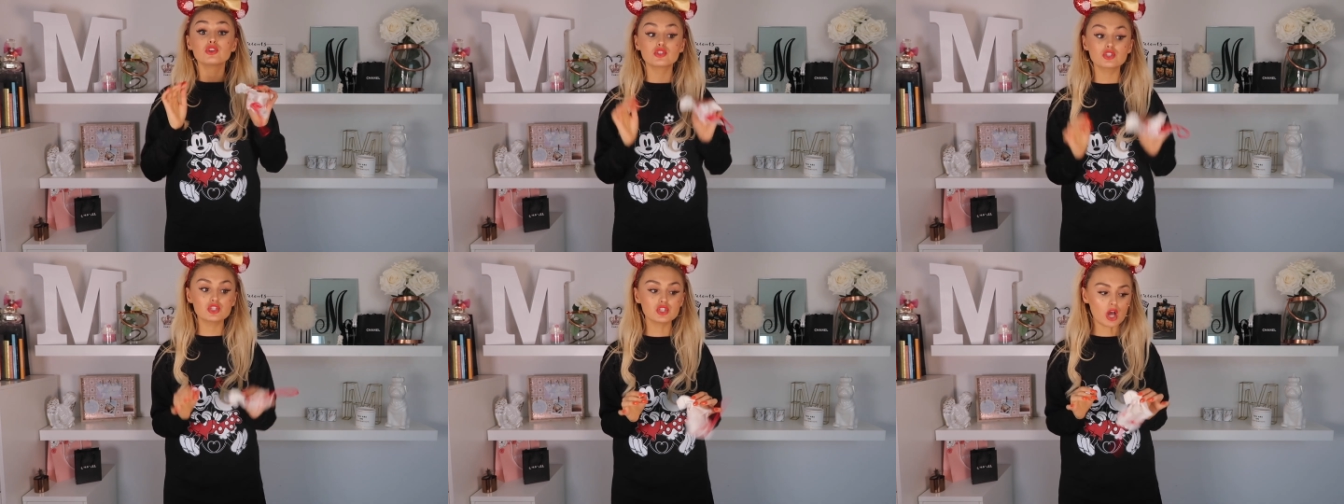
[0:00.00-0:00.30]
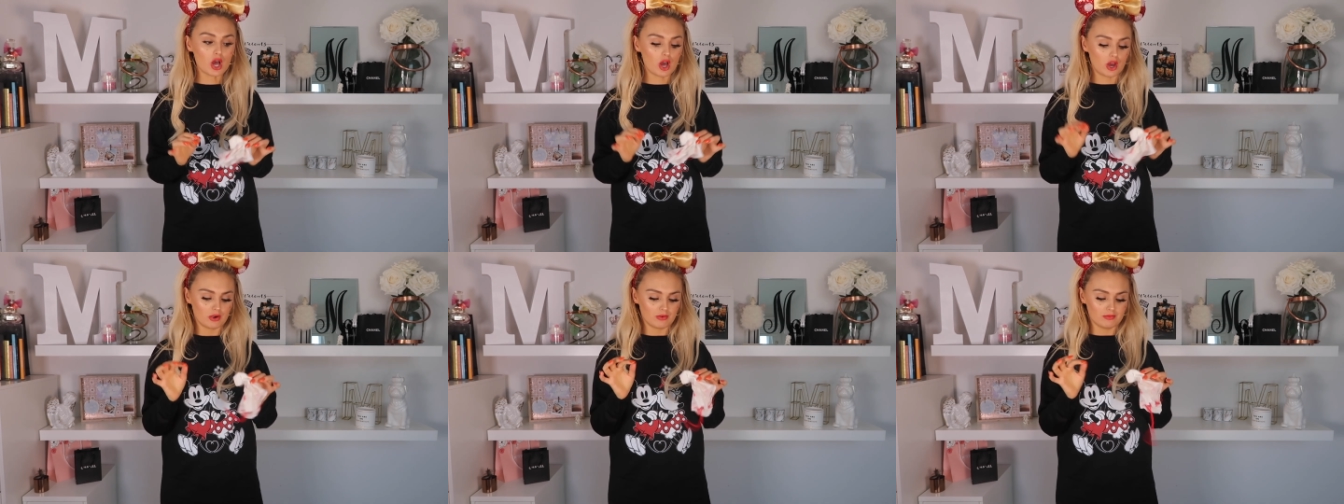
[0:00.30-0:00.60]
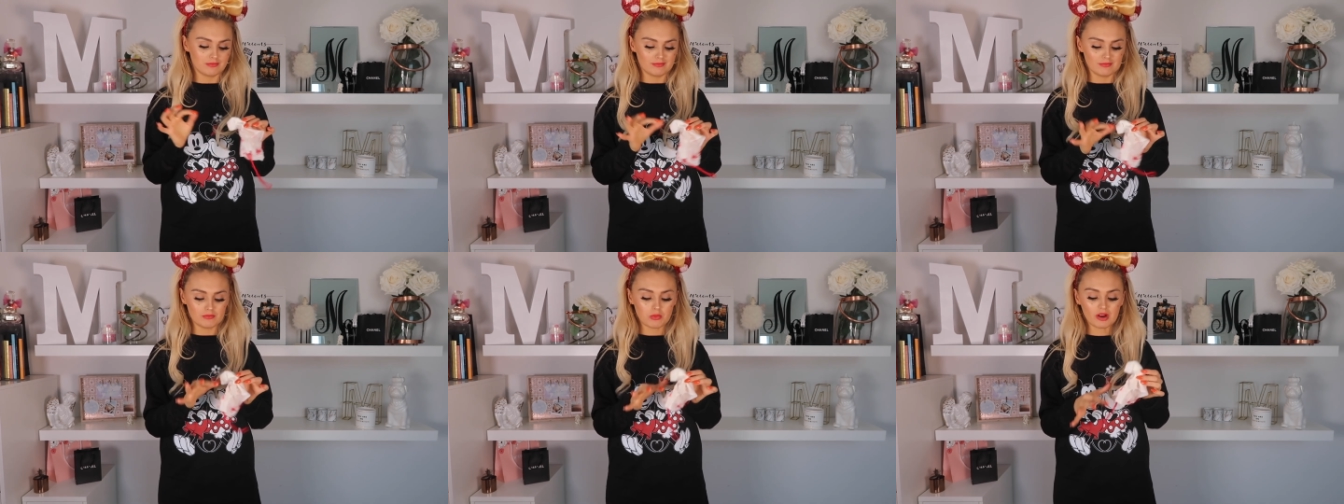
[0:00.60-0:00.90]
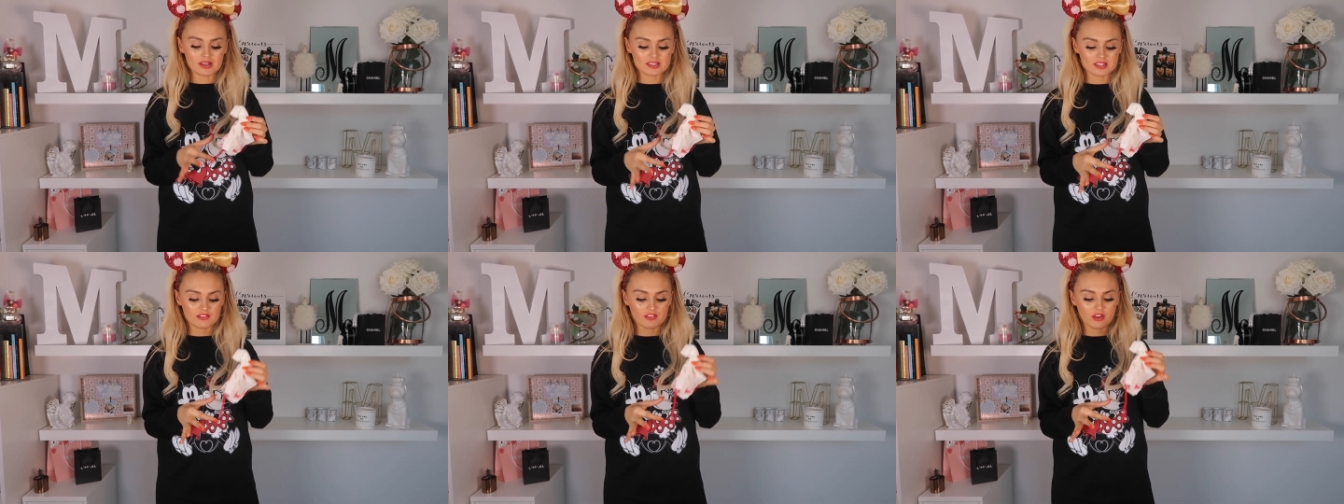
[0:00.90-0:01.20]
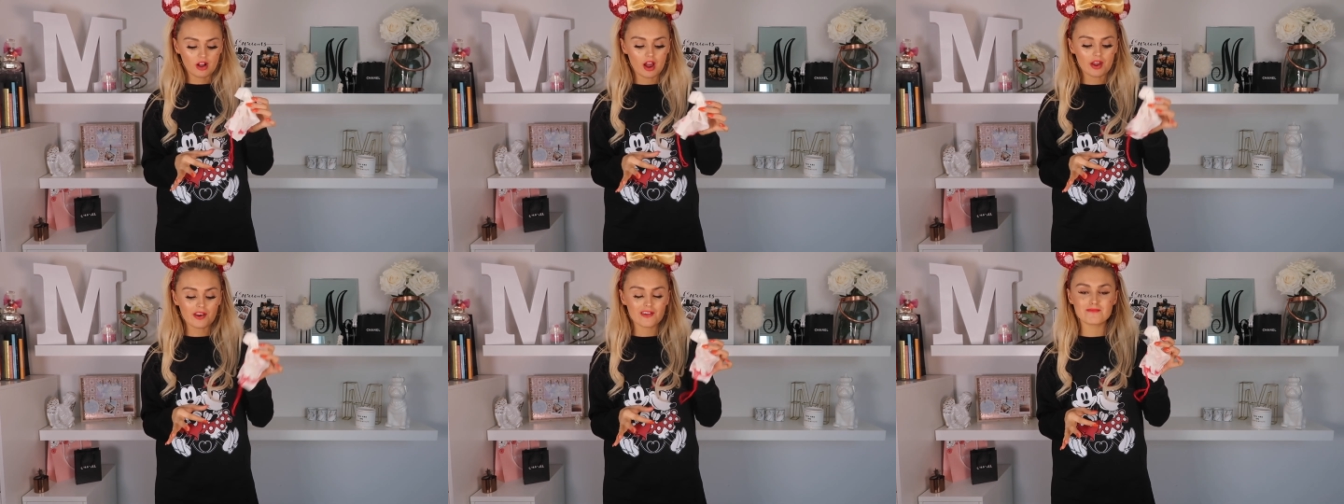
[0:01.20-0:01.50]
so, whilst
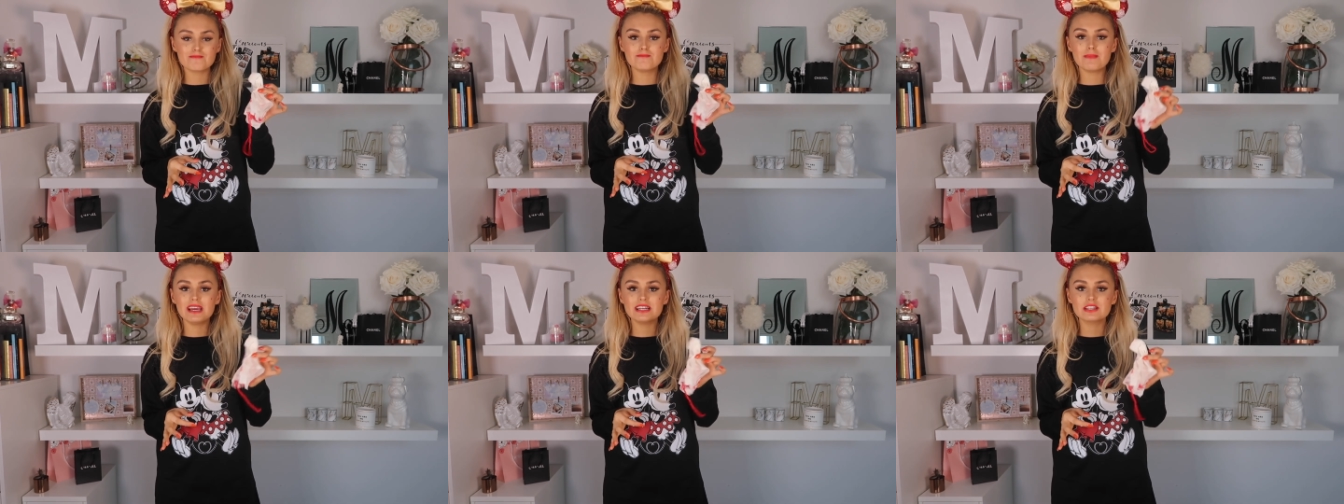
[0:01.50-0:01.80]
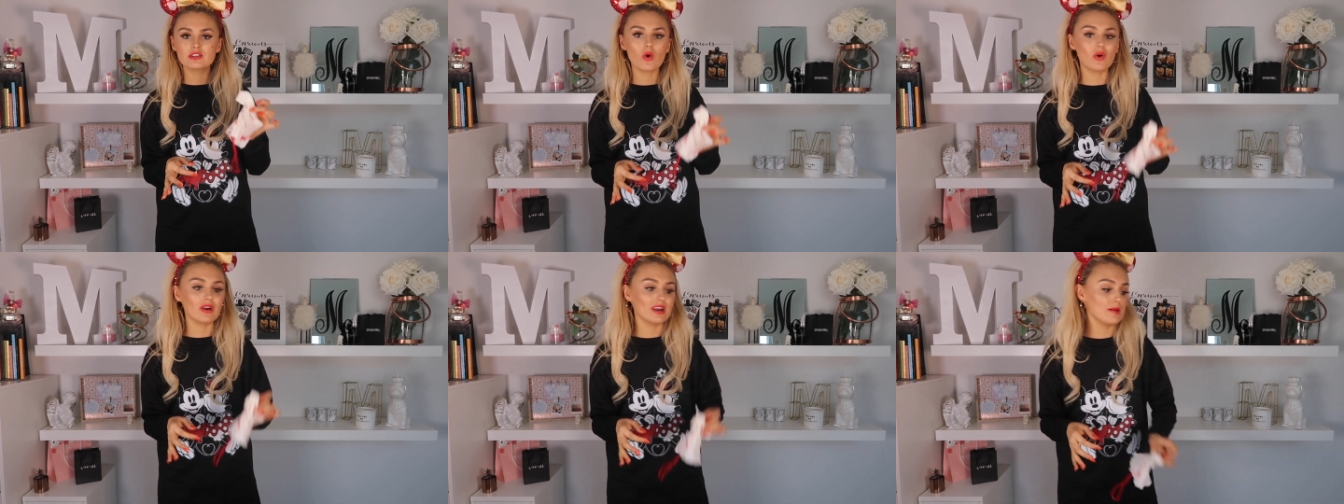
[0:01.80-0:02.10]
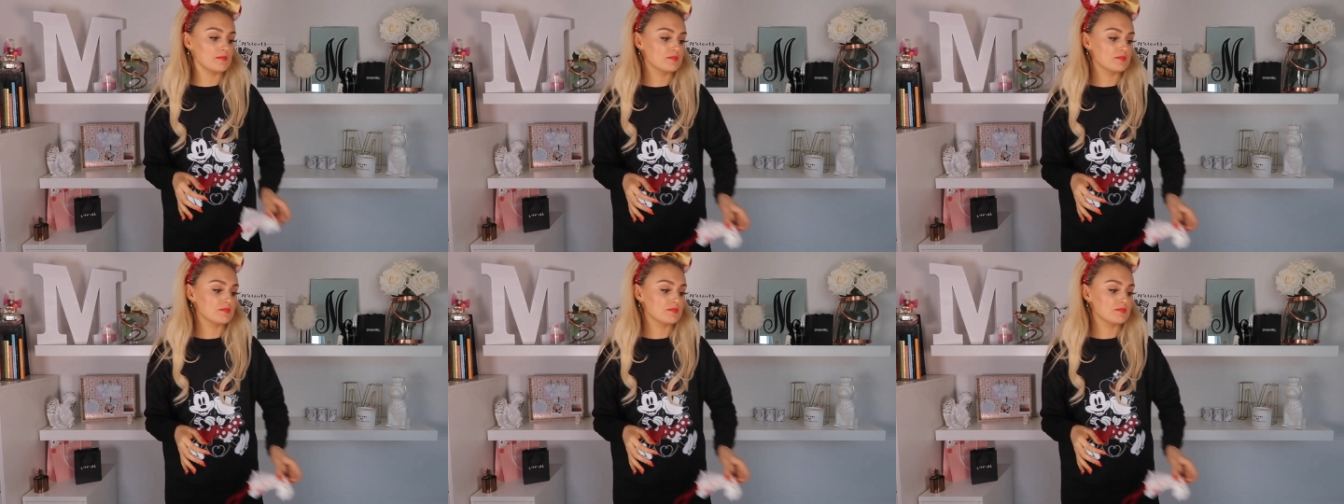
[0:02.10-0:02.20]
I've kind of mid got